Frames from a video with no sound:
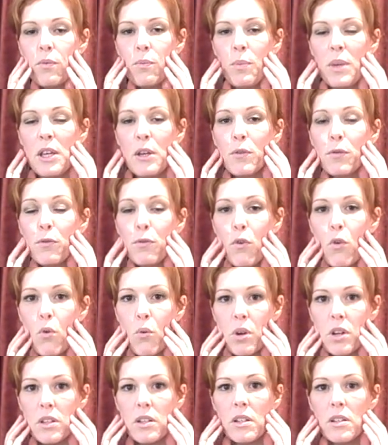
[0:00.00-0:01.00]
Being
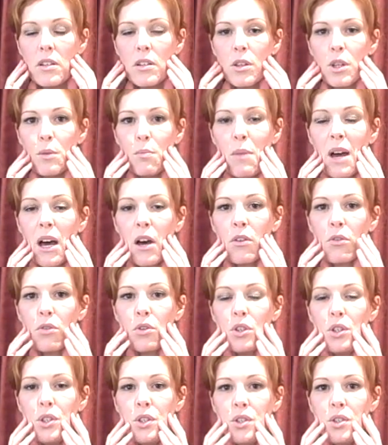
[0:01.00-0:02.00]
forward, the mouth
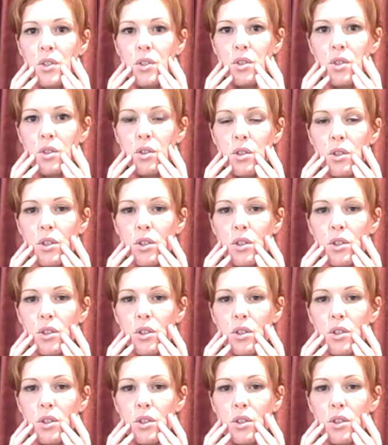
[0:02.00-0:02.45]
is